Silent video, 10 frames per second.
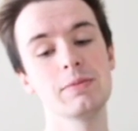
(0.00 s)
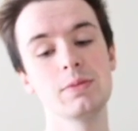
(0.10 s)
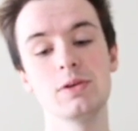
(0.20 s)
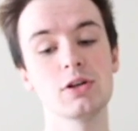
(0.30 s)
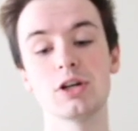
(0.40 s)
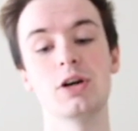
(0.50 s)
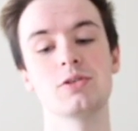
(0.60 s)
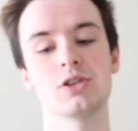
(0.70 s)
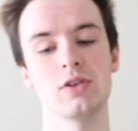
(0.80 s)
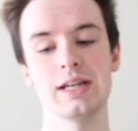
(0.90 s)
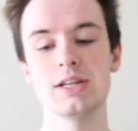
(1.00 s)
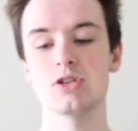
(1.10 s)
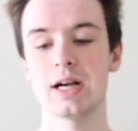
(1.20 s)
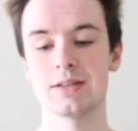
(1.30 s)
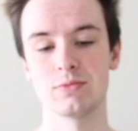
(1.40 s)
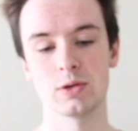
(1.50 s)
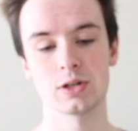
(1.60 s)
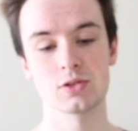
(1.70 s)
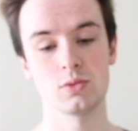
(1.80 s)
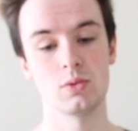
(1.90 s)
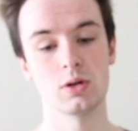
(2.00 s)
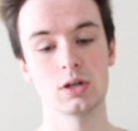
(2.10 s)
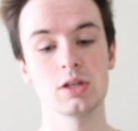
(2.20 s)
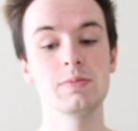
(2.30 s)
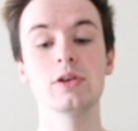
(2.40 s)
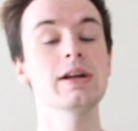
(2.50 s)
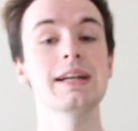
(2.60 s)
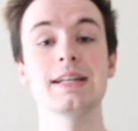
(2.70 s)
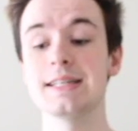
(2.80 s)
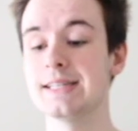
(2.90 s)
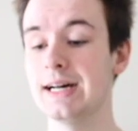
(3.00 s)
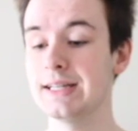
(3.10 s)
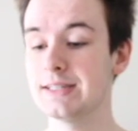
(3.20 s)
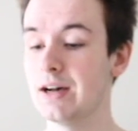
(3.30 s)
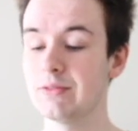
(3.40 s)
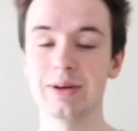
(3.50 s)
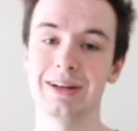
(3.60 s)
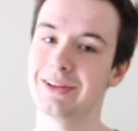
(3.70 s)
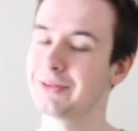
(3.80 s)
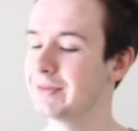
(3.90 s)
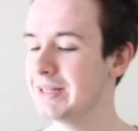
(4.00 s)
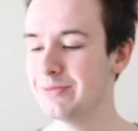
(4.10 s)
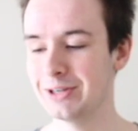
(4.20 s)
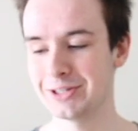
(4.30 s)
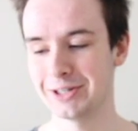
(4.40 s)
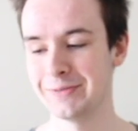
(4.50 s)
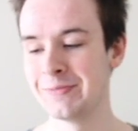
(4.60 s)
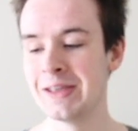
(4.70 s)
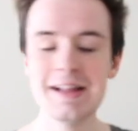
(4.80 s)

computer code to create interactive works, or computer-aided design software and a 3D printer.